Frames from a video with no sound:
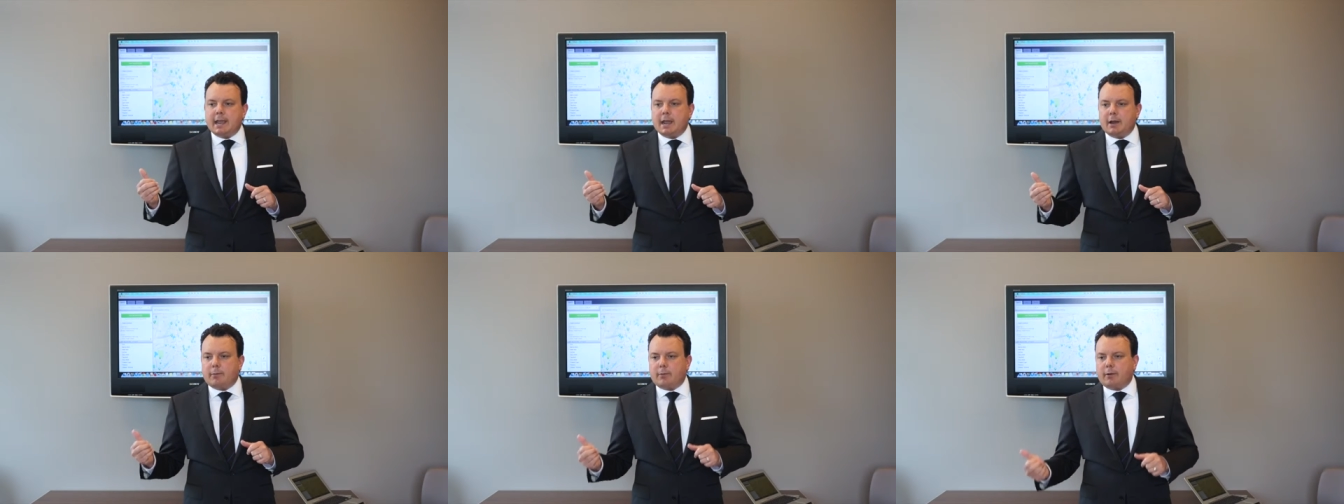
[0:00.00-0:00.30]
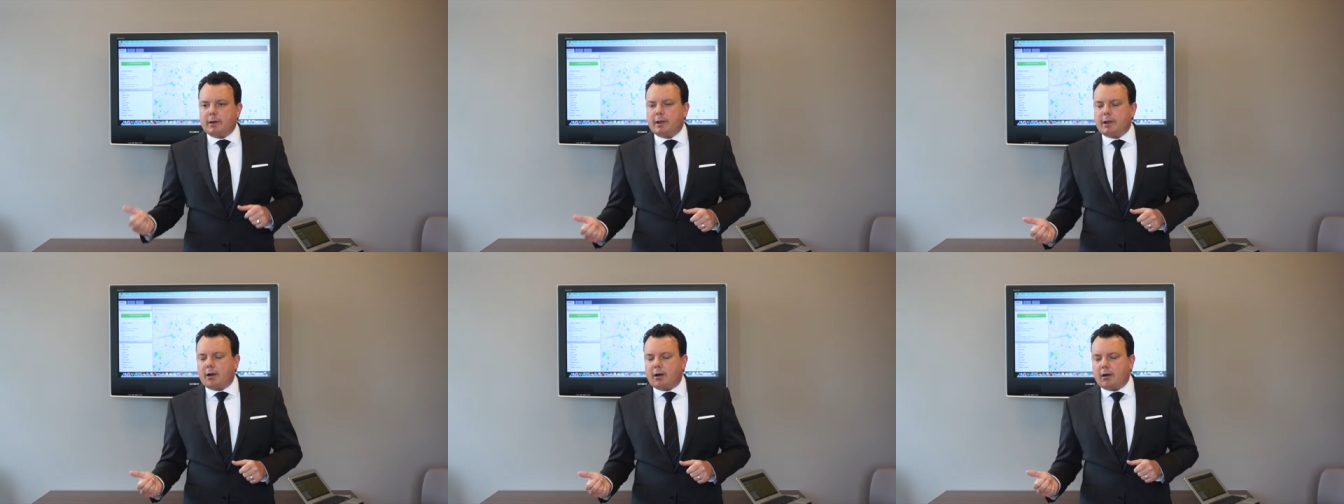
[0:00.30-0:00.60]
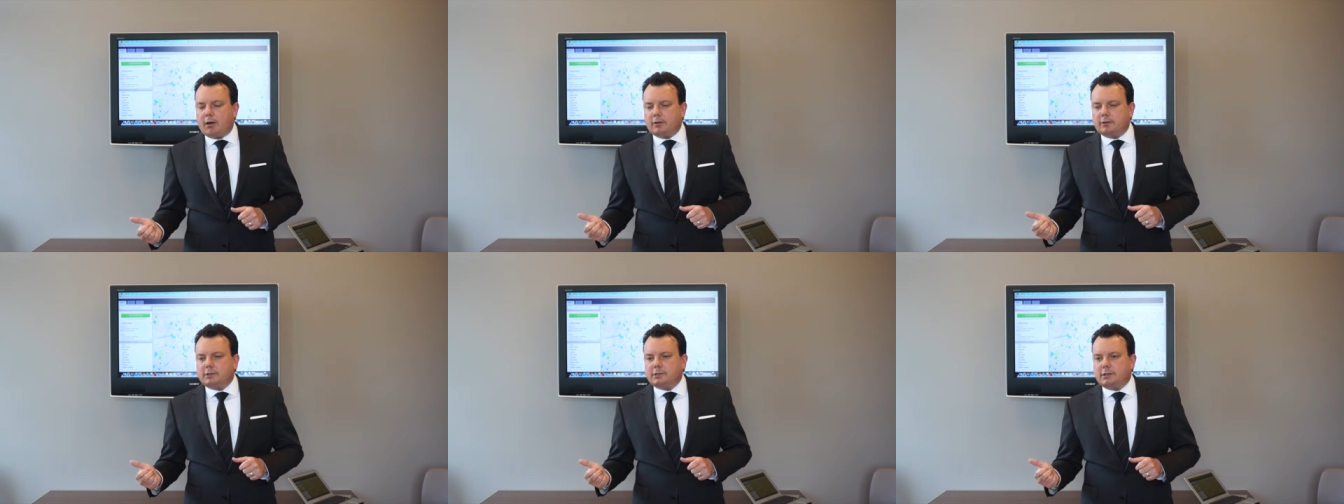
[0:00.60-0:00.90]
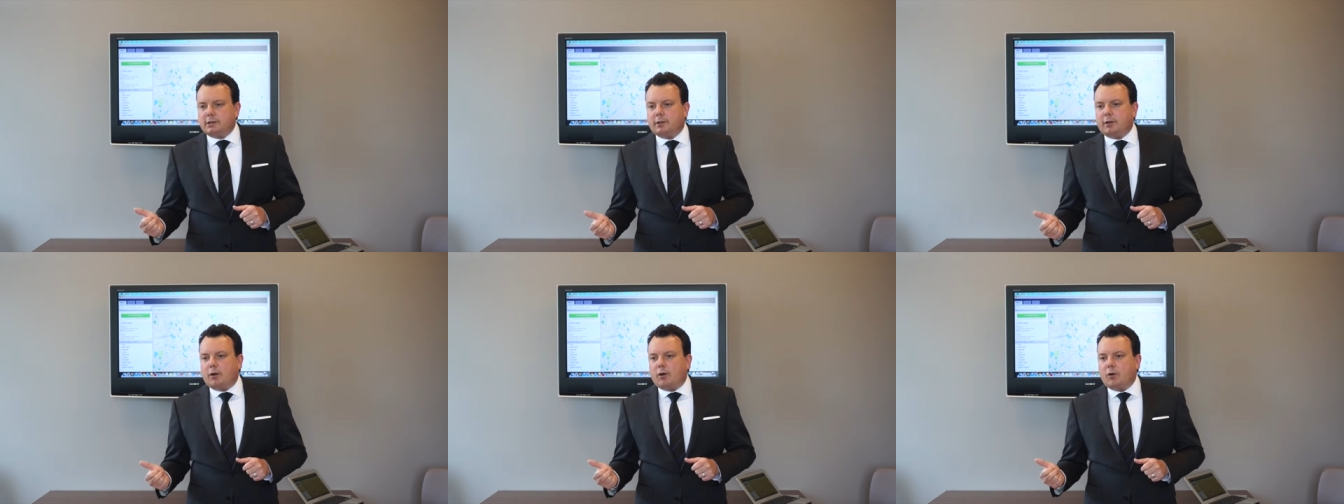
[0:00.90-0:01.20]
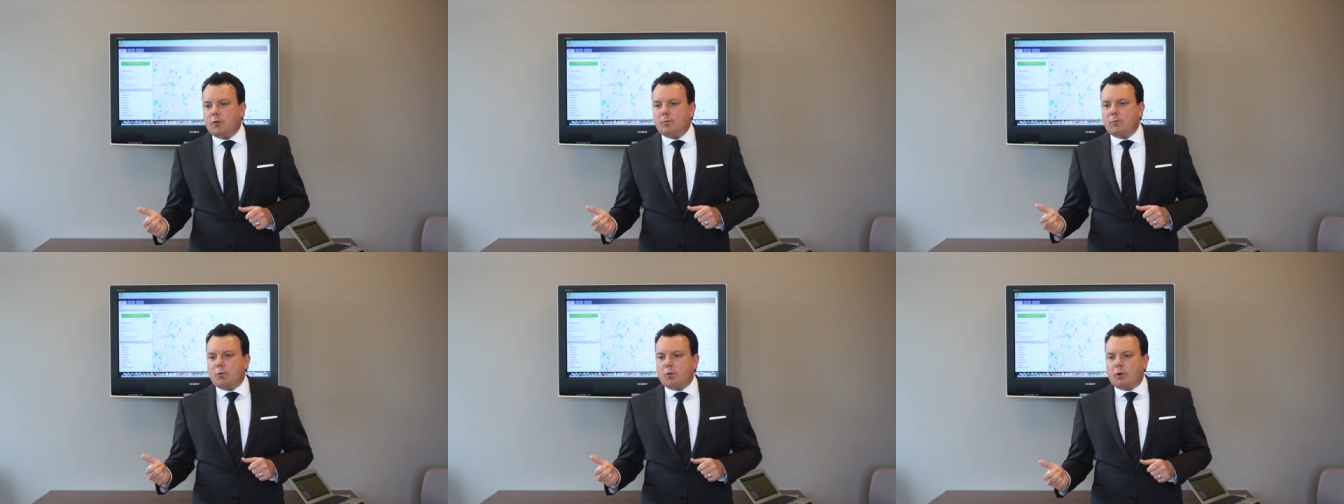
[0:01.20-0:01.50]
in regards to the
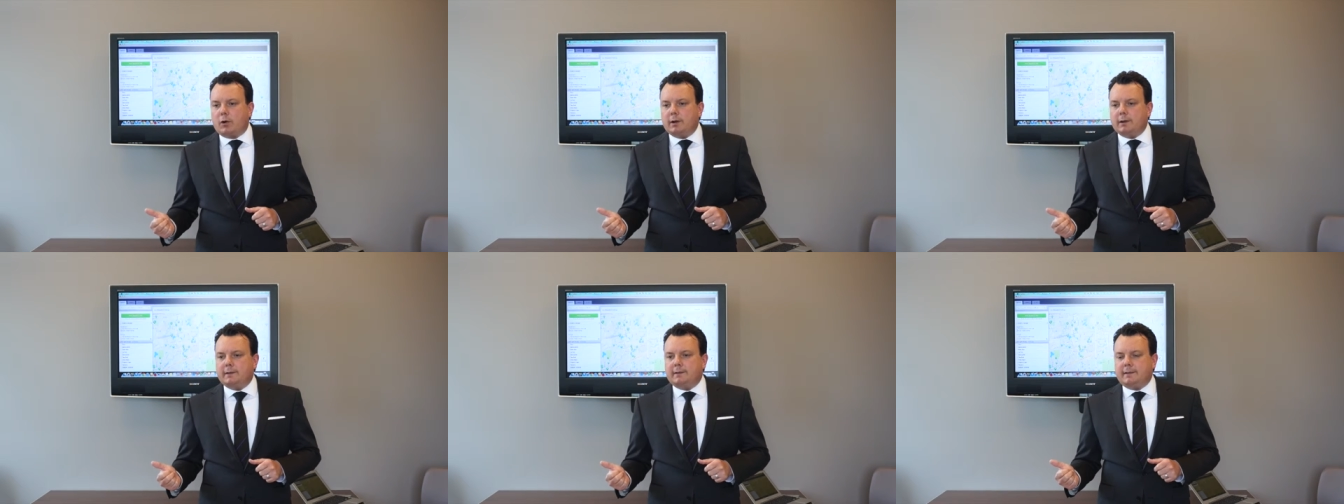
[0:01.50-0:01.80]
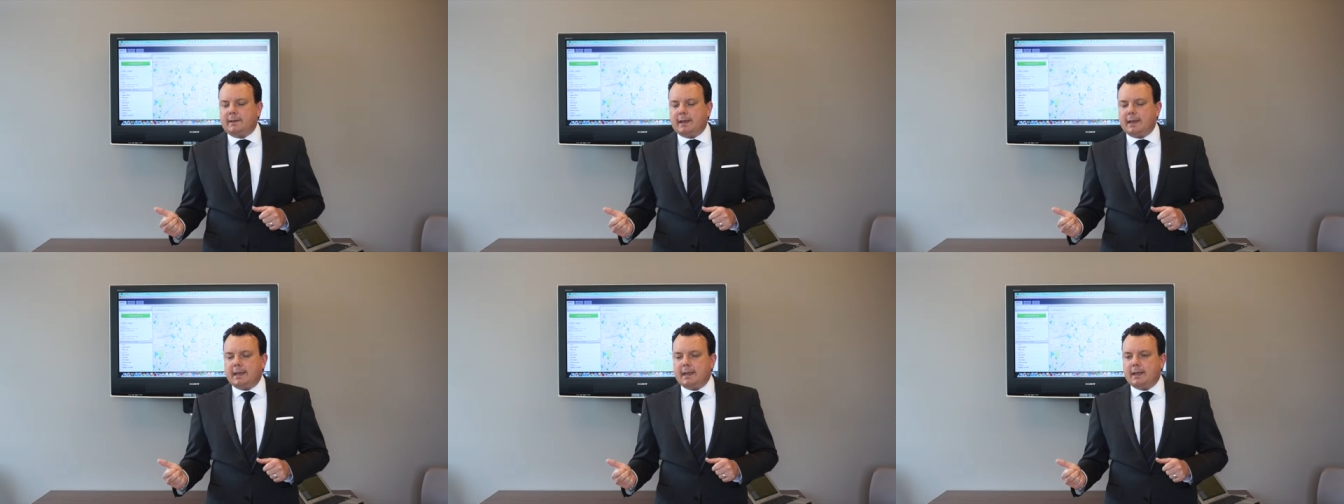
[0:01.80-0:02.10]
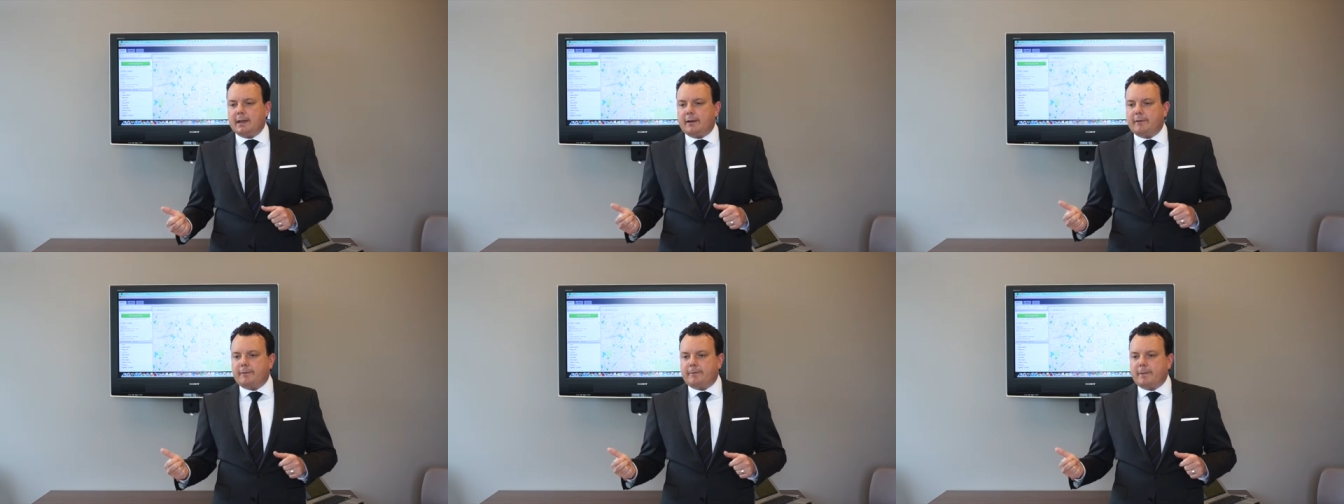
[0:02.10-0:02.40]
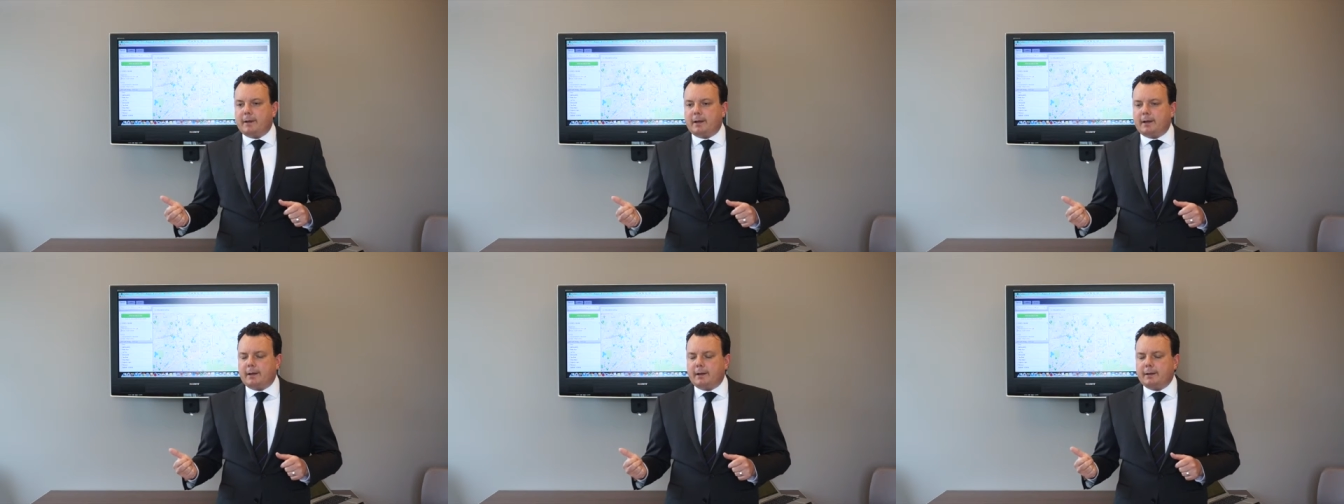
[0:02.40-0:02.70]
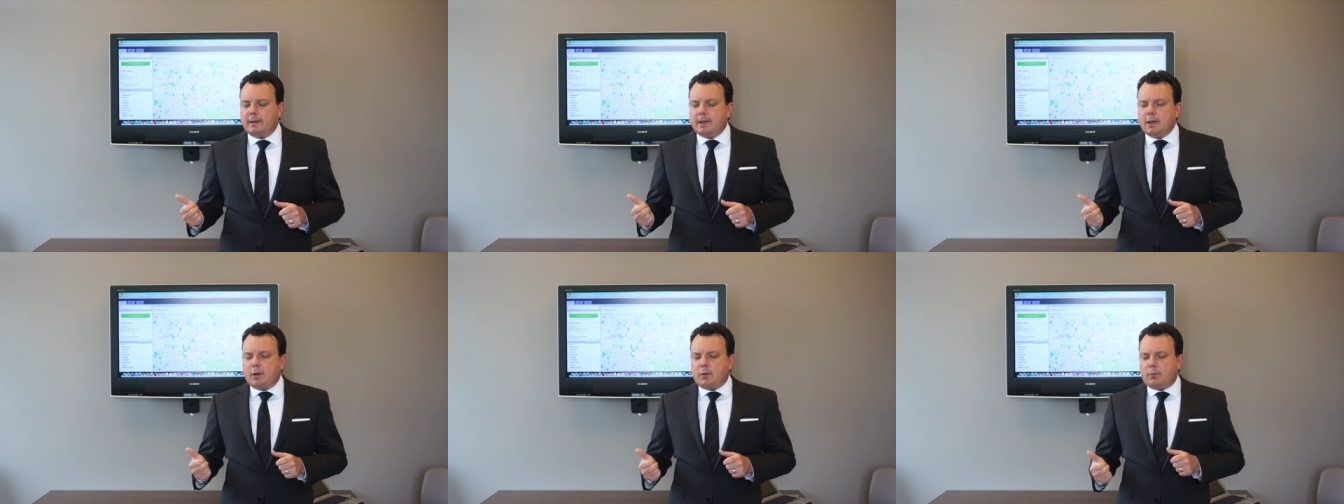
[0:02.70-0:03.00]
home warranty of,
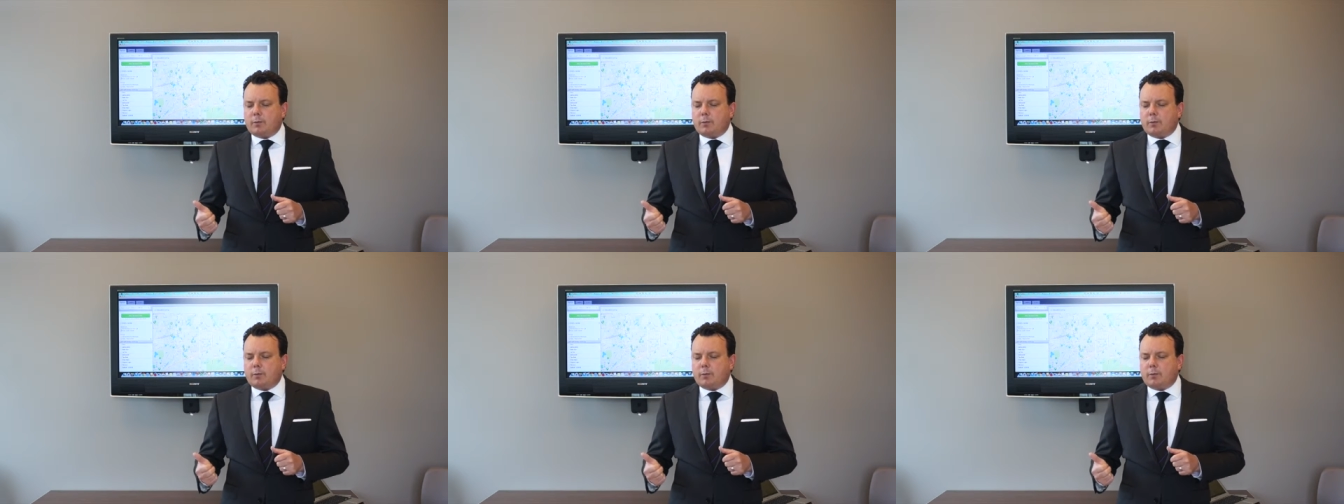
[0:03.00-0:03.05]
uh,